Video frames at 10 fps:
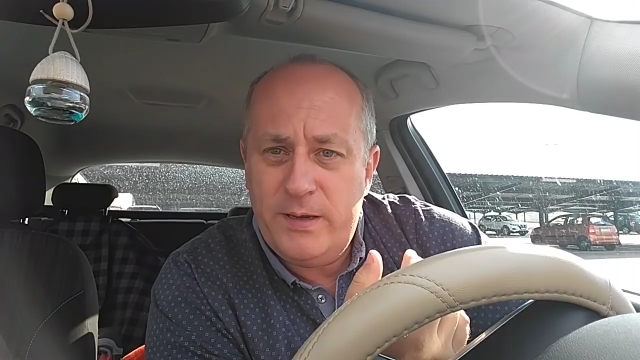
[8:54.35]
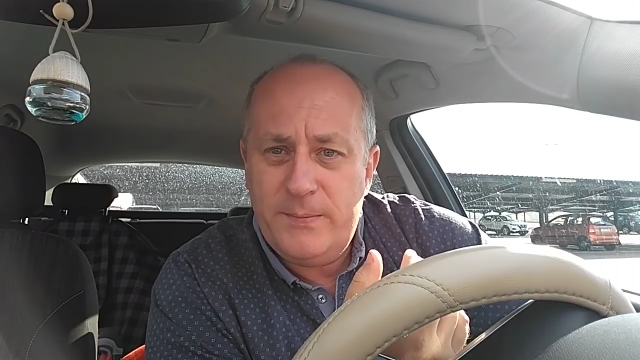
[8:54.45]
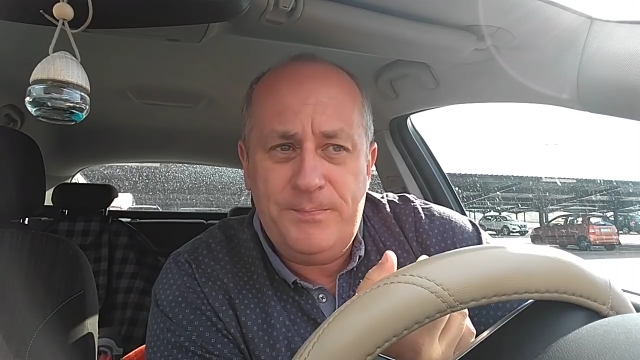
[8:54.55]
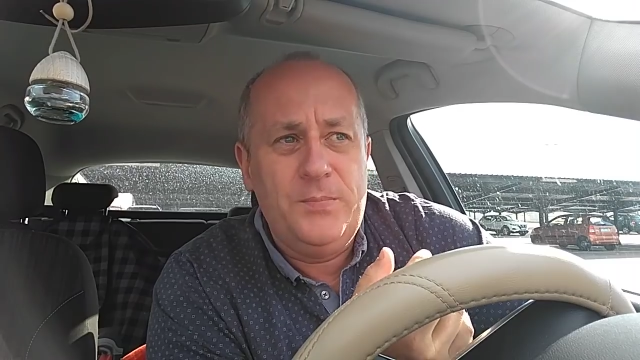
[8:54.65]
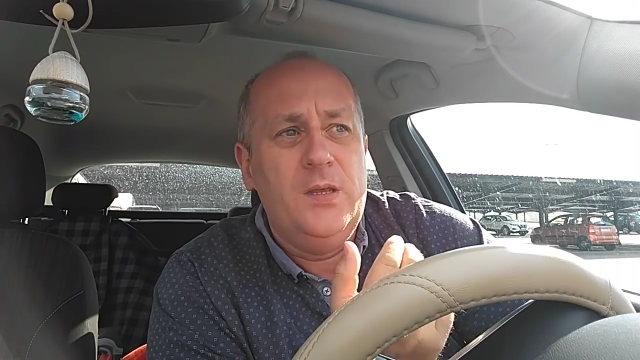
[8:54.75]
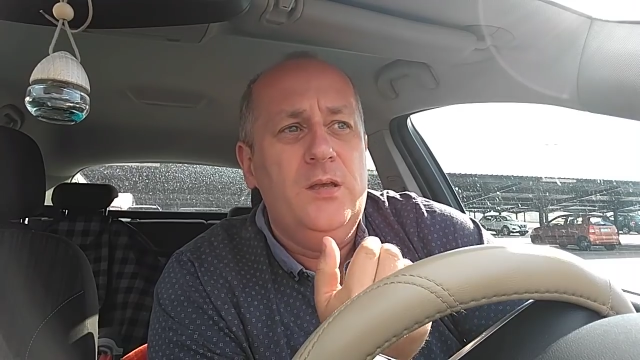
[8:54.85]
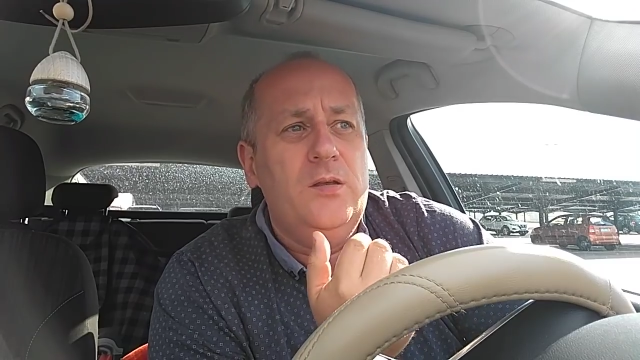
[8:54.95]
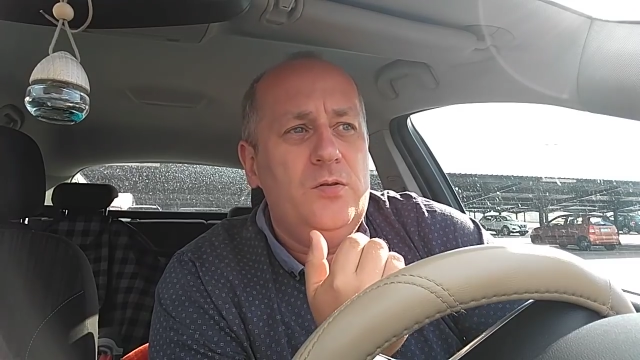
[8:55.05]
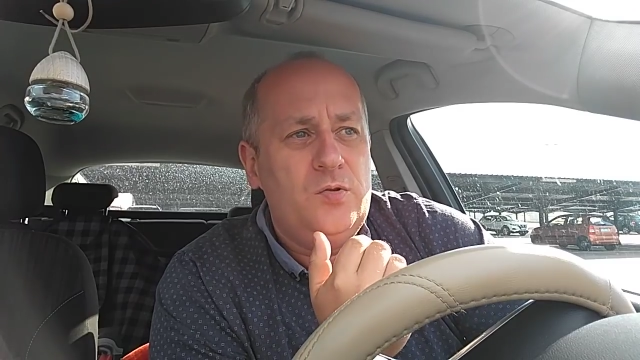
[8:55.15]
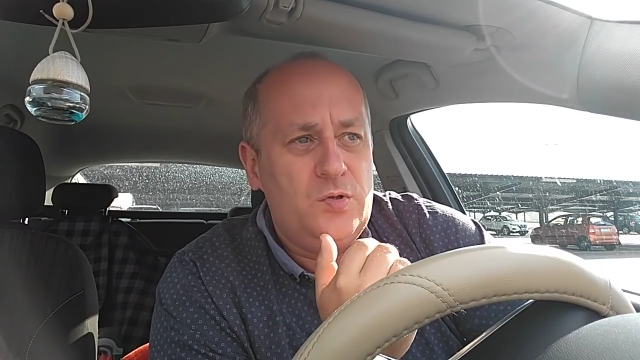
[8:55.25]
it,
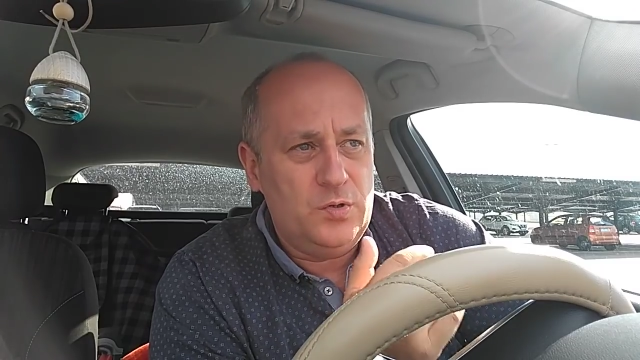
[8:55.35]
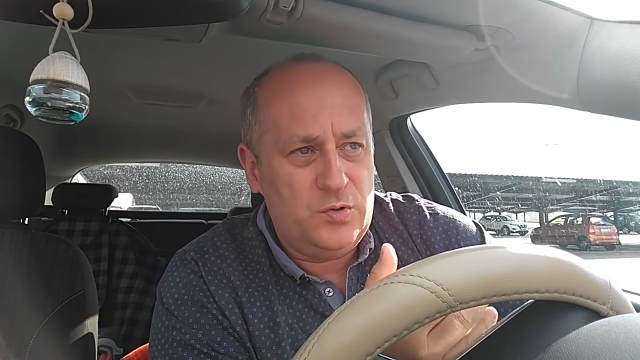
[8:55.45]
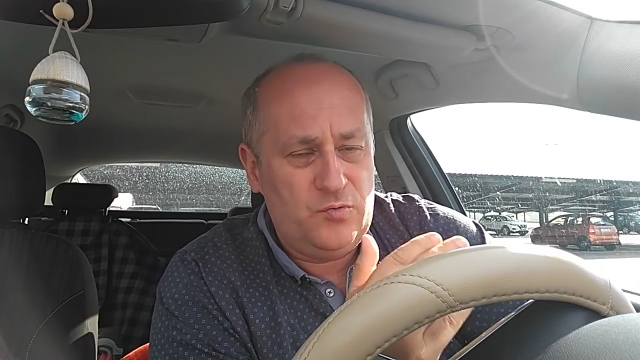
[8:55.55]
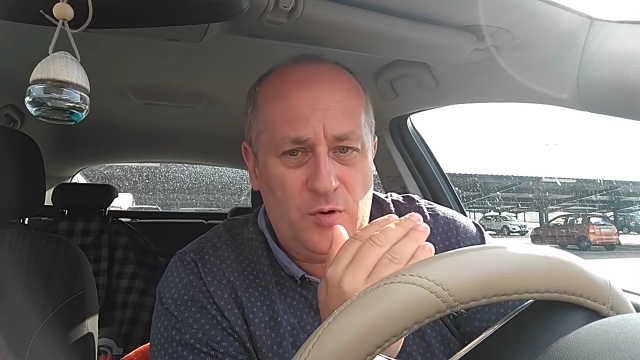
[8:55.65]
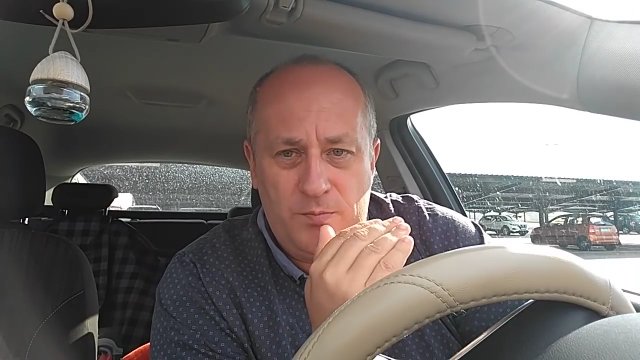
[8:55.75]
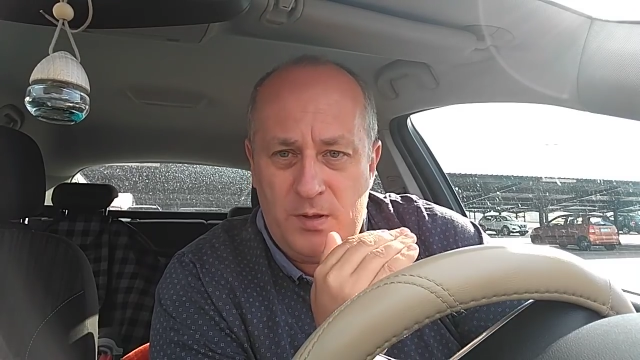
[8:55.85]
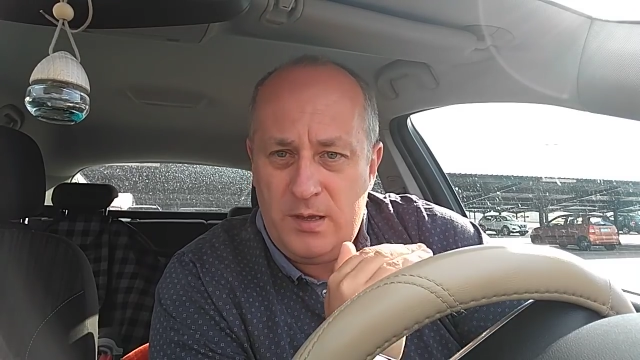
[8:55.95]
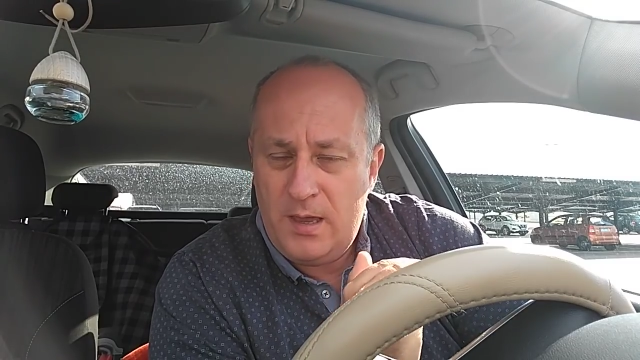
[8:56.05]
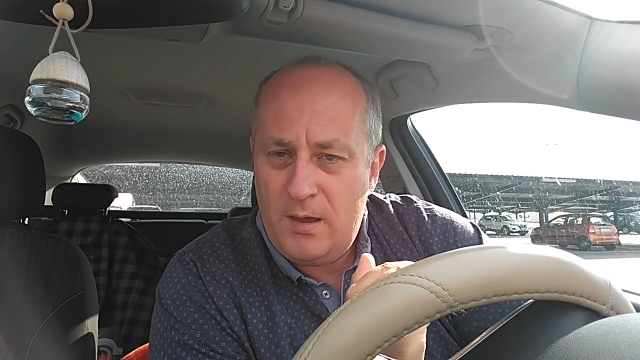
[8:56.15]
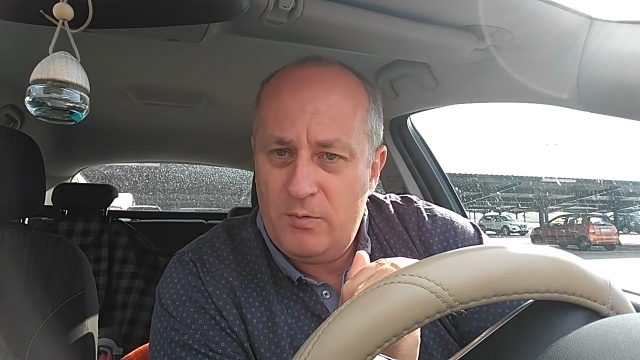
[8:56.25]
just drop
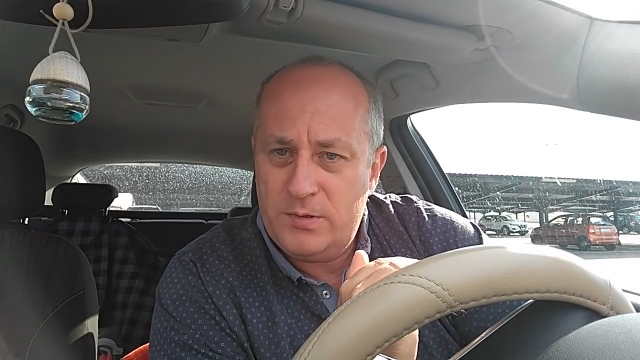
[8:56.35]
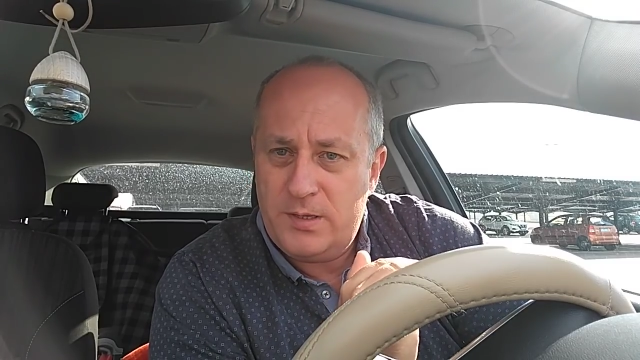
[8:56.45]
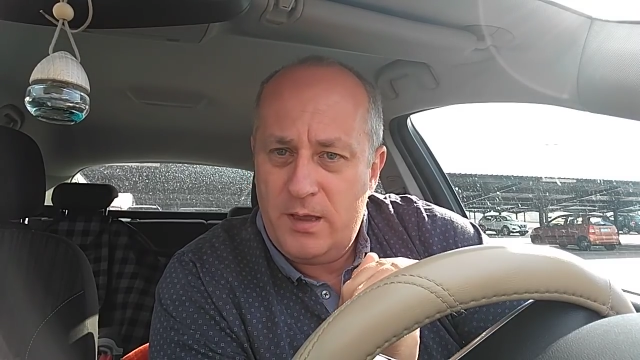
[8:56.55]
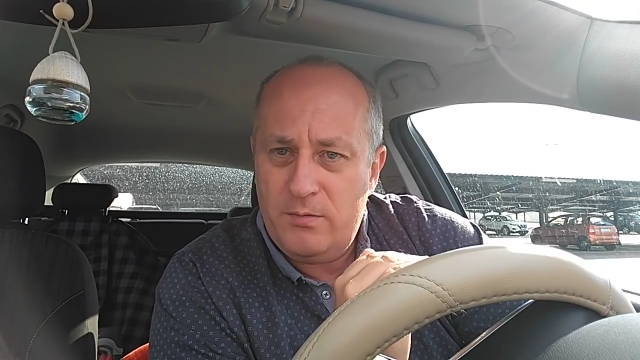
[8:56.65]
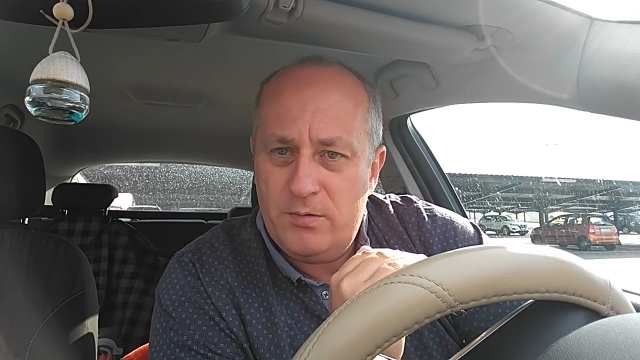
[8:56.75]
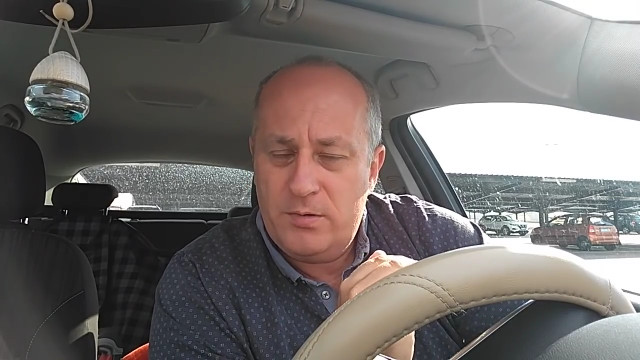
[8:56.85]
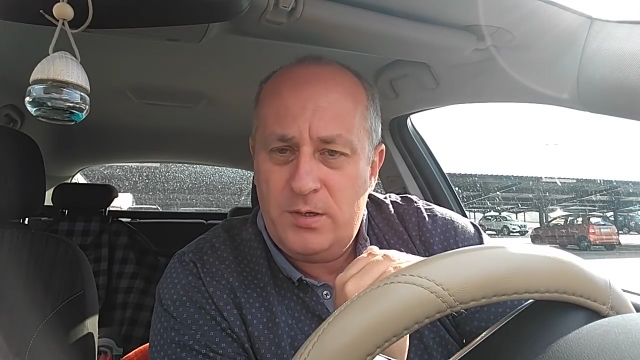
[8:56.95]
the hours down.